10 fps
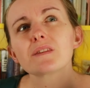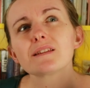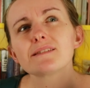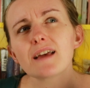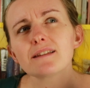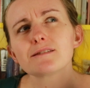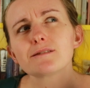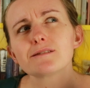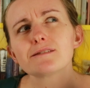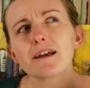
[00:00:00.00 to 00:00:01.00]

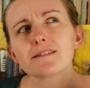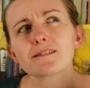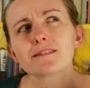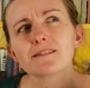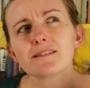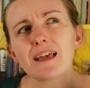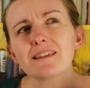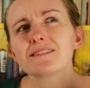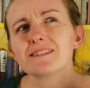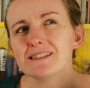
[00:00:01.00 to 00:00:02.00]
Sas, Sas,
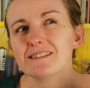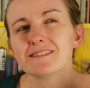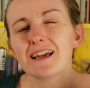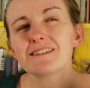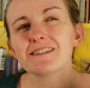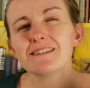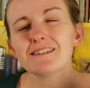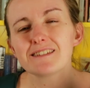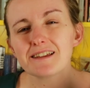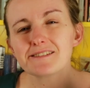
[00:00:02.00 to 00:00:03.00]
Sastin, Sastin,
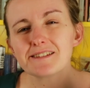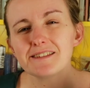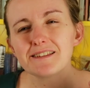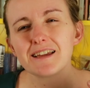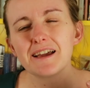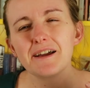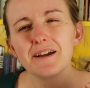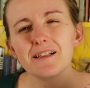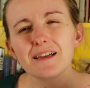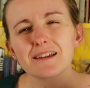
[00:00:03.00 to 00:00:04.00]
Sastin,
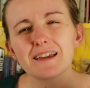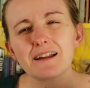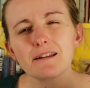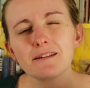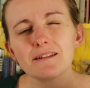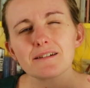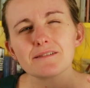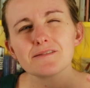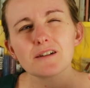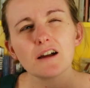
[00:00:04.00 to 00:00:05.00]
like England, I
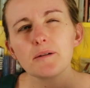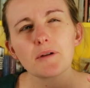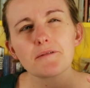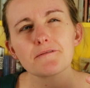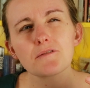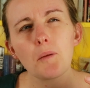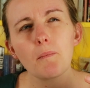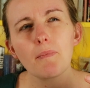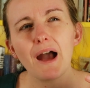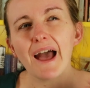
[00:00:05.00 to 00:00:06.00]
can't remember where I'm
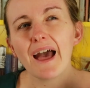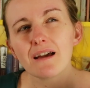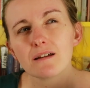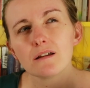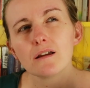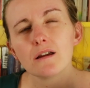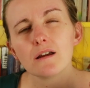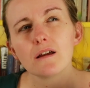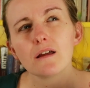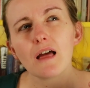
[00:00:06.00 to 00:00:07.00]
from. Ah,
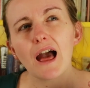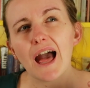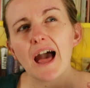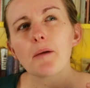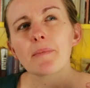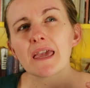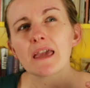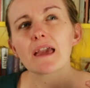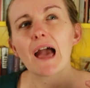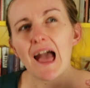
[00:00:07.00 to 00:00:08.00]

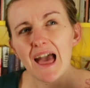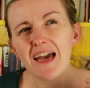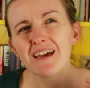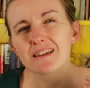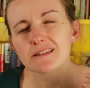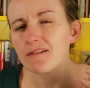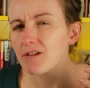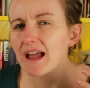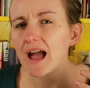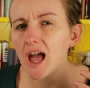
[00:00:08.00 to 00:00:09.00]
Hami, ah, is that
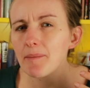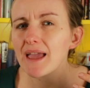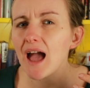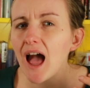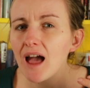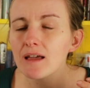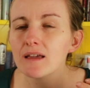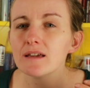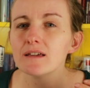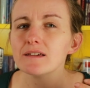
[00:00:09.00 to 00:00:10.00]
right? Hami, ah,
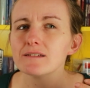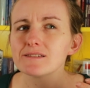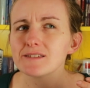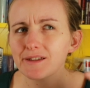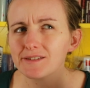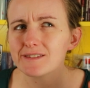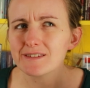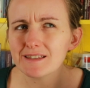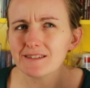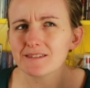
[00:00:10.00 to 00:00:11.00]

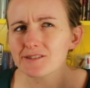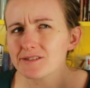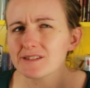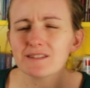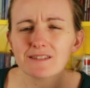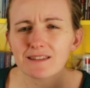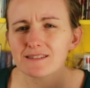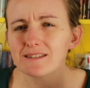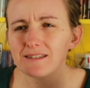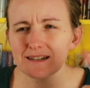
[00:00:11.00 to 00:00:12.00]
Sastin, Sastin,
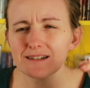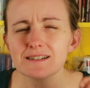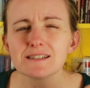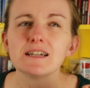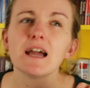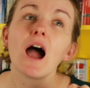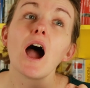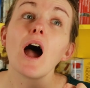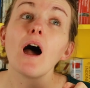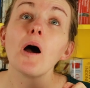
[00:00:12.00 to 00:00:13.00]
Sastin, England.
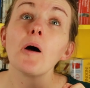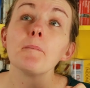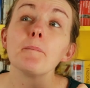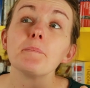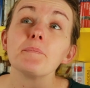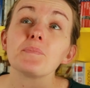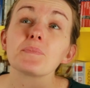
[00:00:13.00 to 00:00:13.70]
Um,